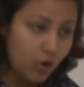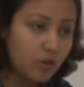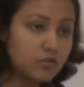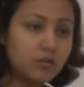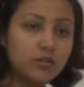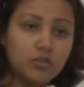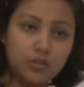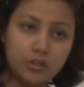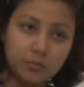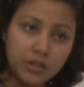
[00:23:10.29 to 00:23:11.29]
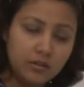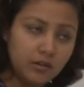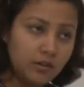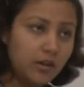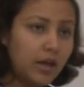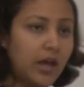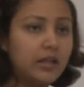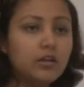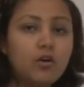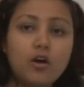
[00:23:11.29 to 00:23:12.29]
cost of the treatment
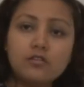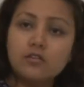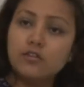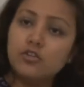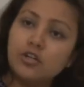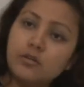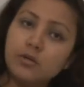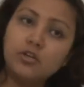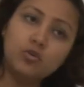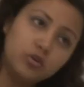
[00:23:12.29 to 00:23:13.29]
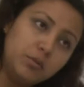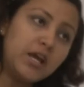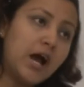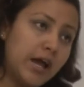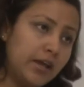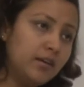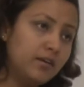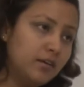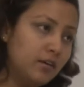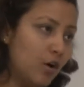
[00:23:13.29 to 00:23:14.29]
and the cost of the treatment could be high
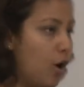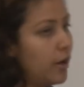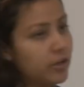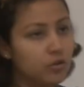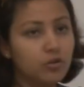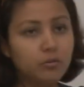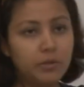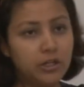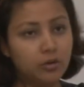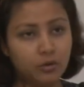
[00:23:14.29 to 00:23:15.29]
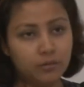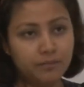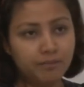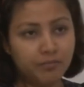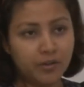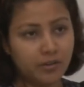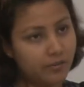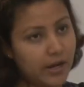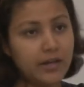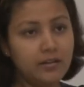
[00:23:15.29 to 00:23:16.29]
or it could be low,
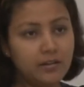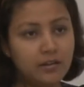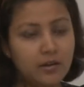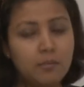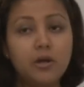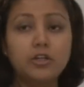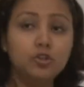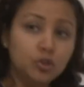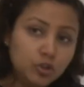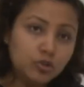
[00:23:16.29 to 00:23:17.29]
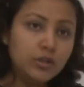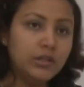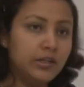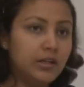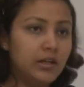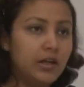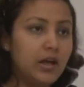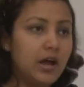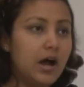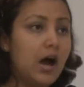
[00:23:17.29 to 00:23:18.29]
right? But usually
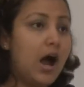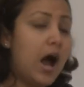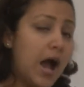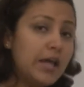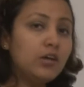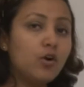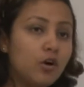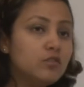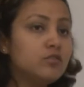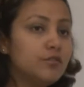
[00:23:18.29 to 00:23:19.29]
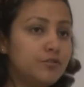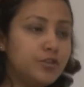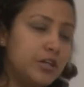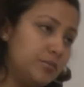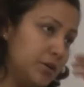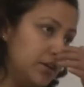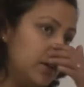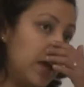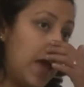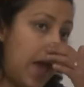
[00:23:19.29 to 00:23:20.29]
a high cost of treatment
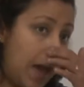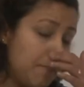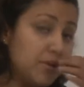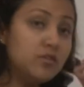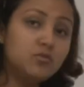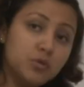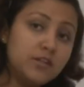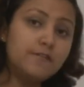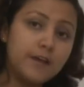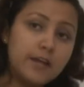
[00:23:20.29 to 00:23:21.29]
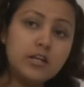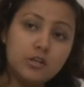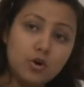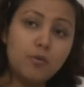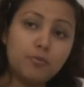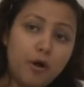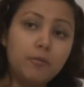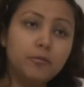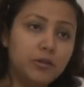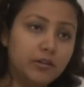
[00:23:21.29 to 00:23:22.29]
happens with a very low
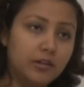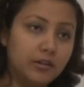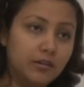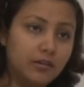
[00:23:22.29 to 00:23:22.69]
probability.